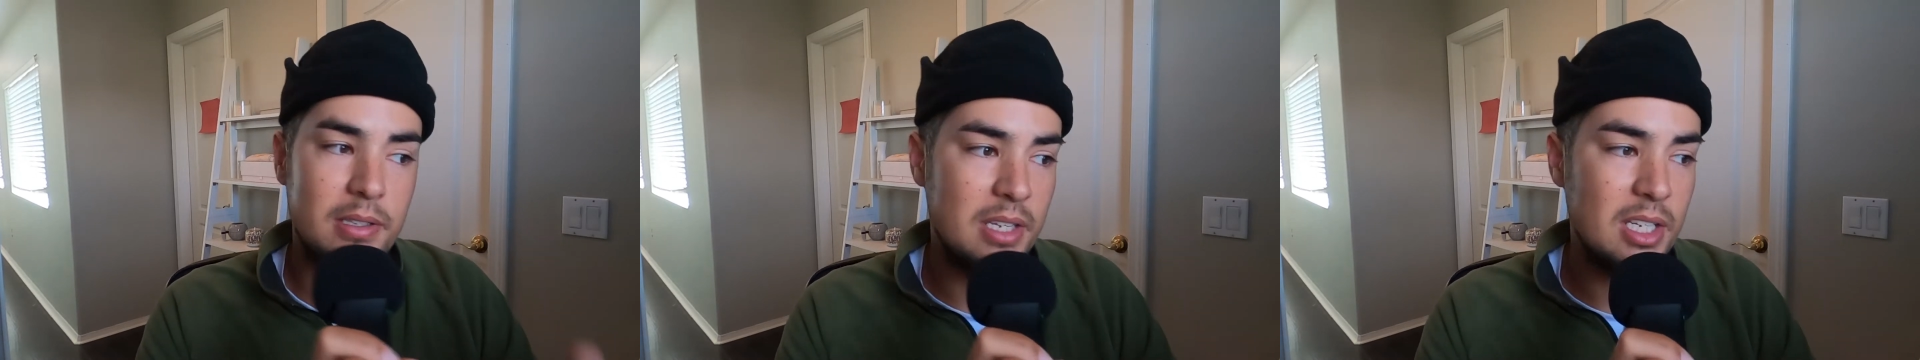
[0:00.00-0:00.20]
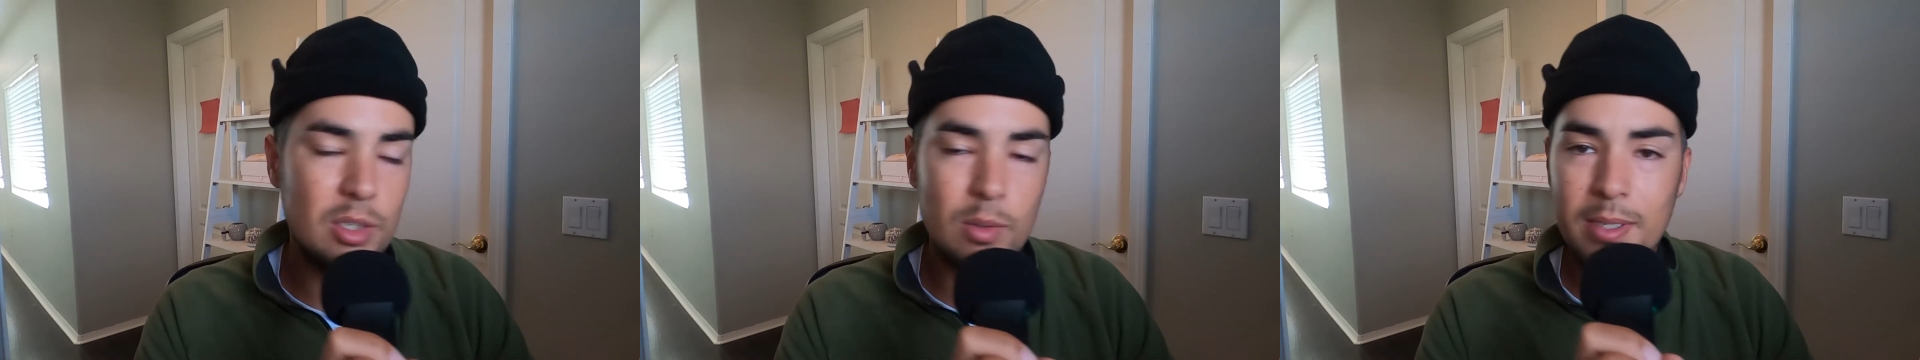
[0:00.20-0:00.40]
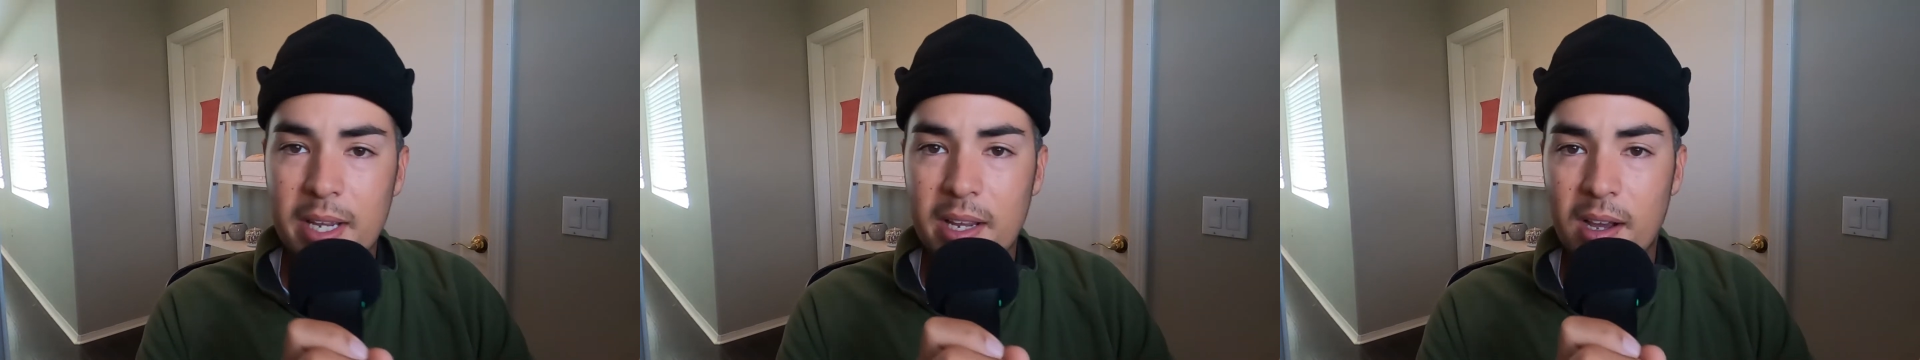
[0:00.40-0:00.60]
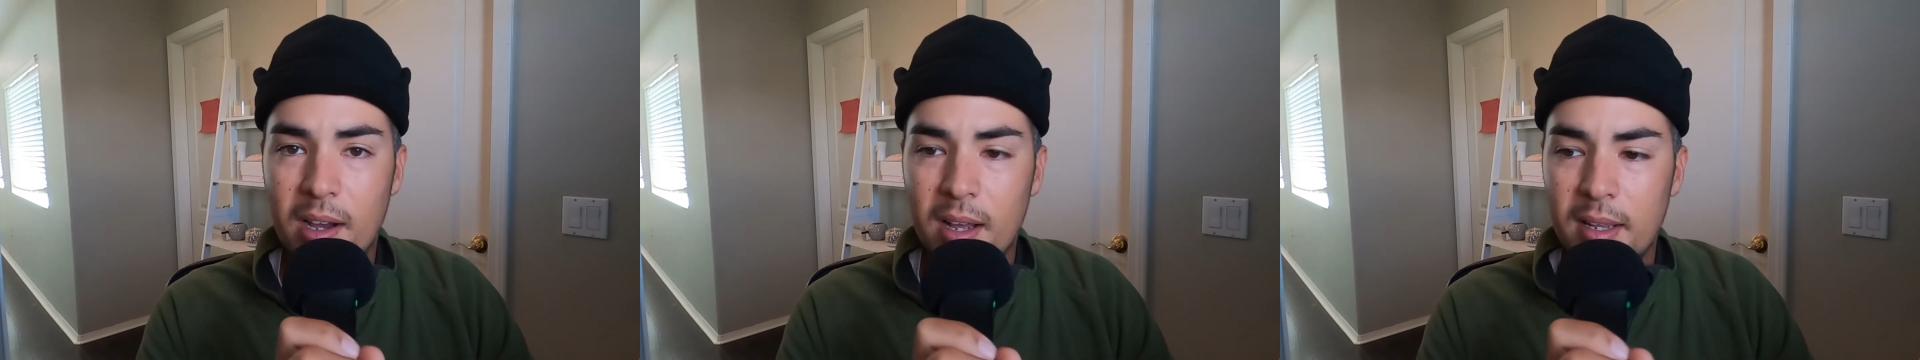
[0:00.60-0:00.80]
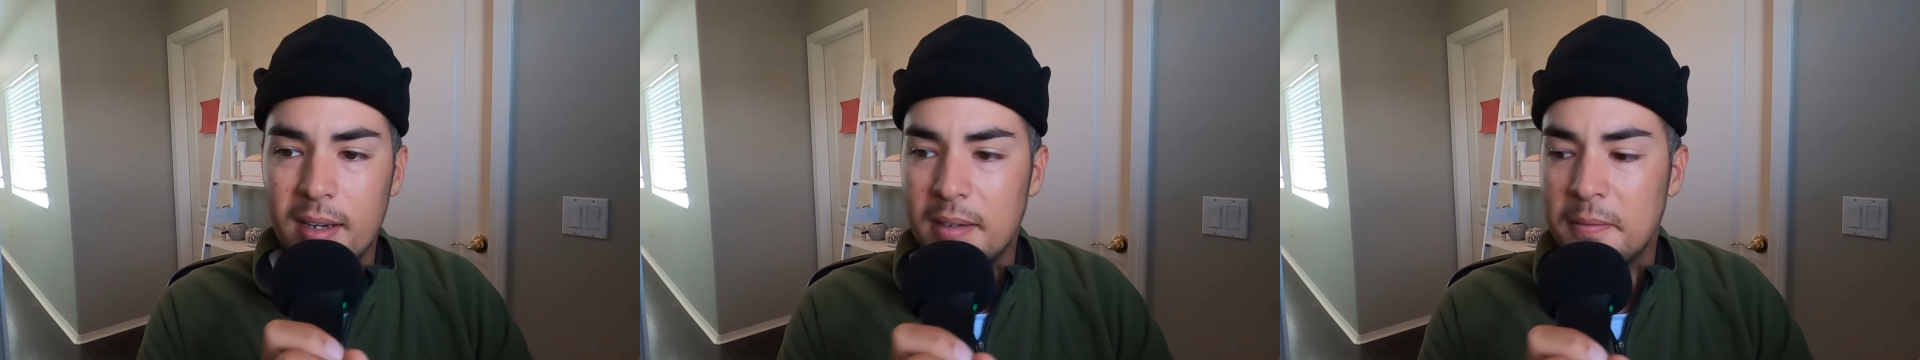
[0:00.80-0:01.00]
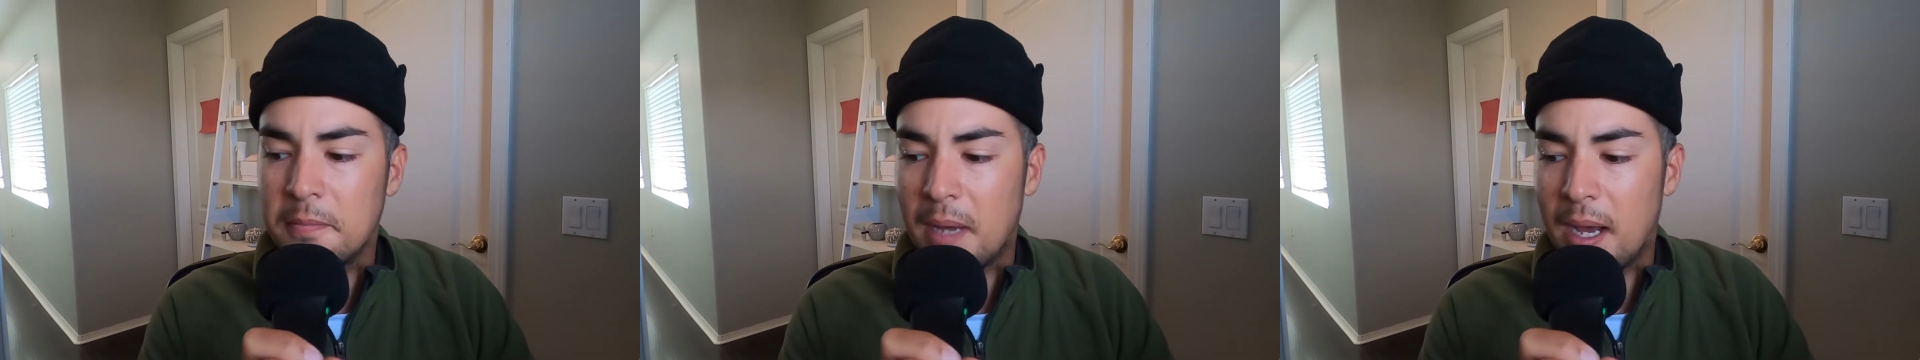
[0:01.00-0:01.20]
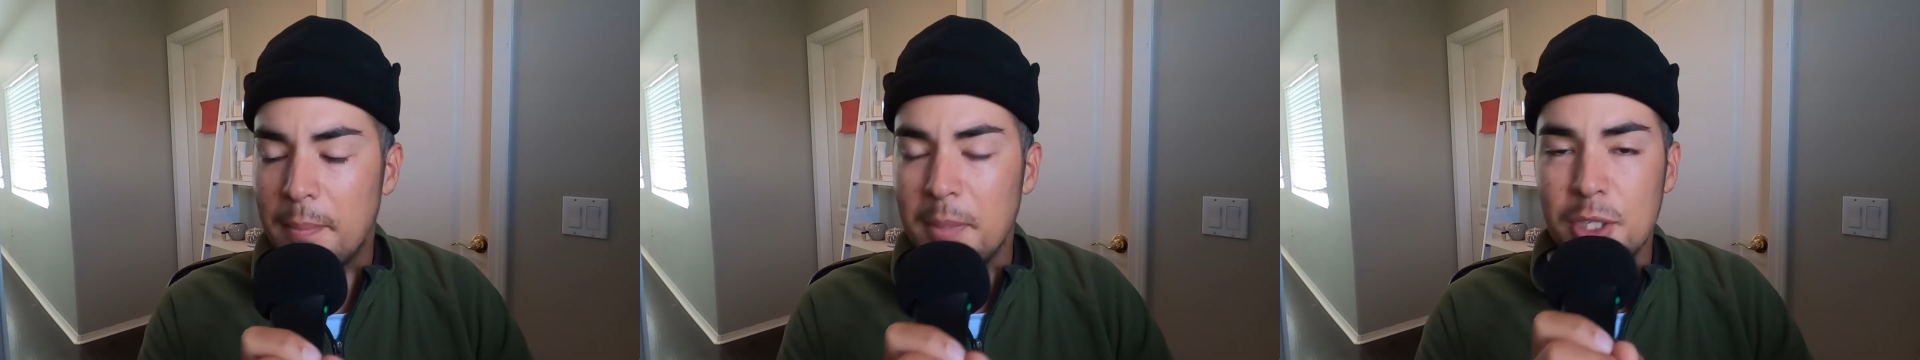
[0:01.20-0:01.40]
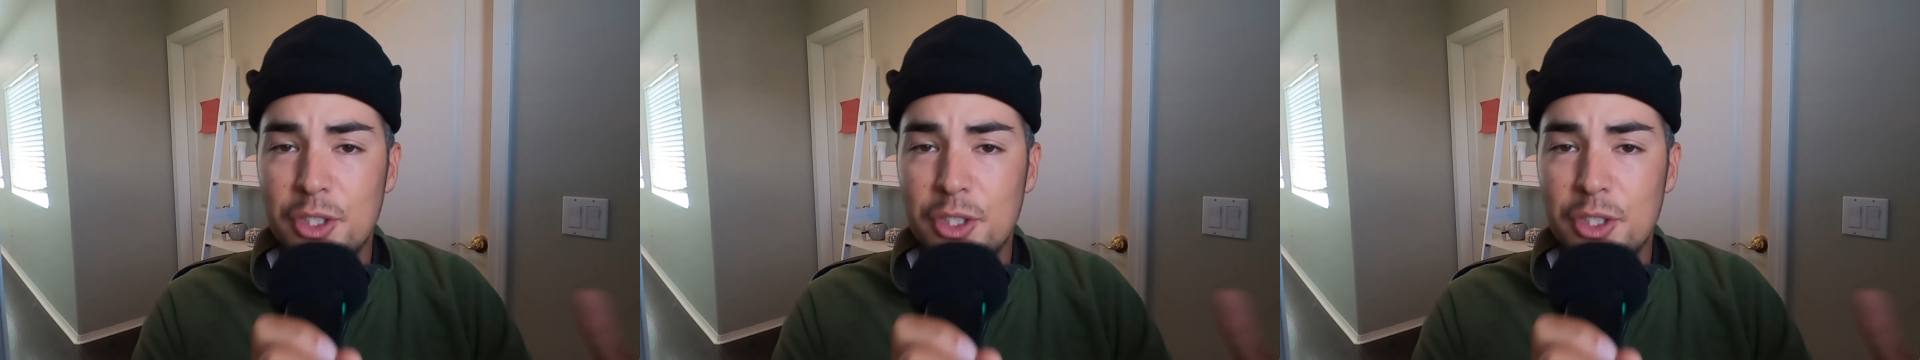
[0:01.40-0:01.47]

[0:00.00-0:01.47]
This one I caught, I'm not